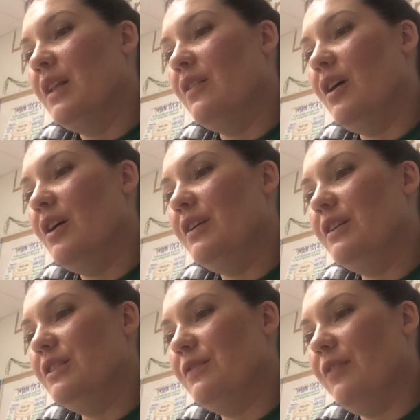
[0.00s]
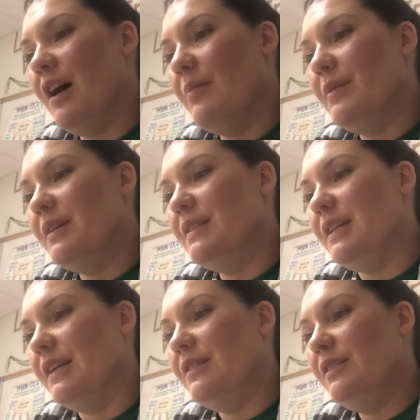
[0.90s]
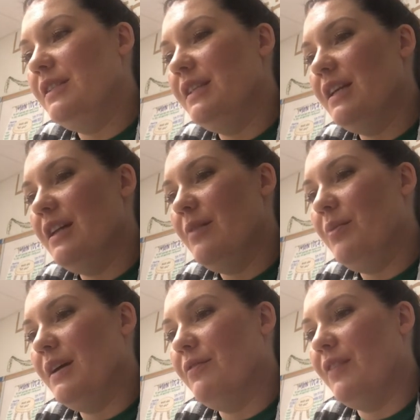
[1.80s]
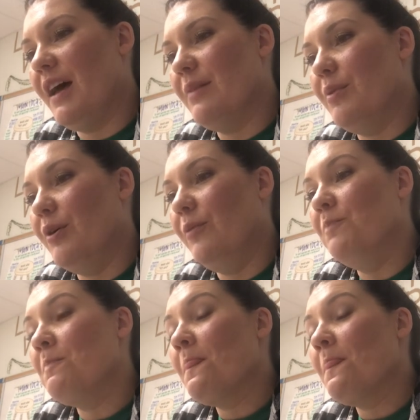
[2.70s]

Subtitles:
long ears flopping, tail sticking up like a flagpole.